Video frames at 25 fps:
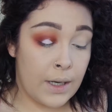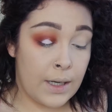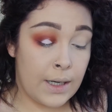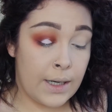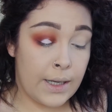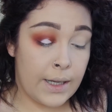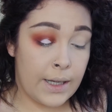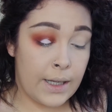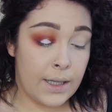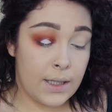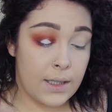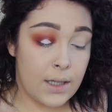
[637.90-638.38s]
the
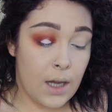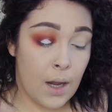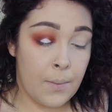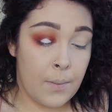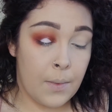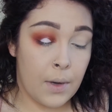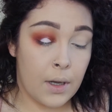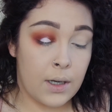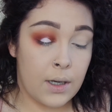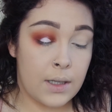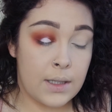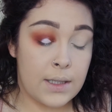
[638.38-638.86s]
lid,
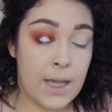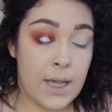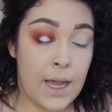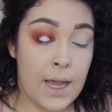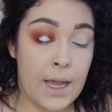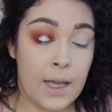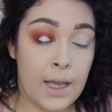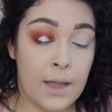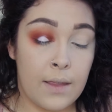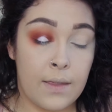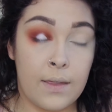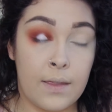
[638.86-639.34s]
I'm going to
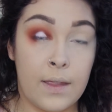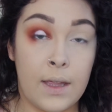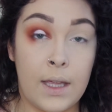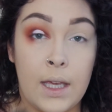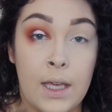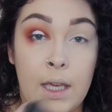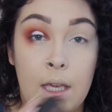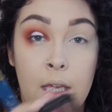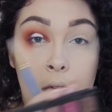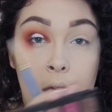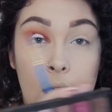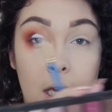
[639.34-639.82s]
take
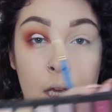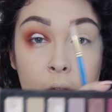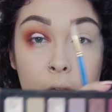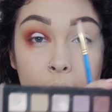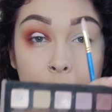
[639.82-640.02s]
the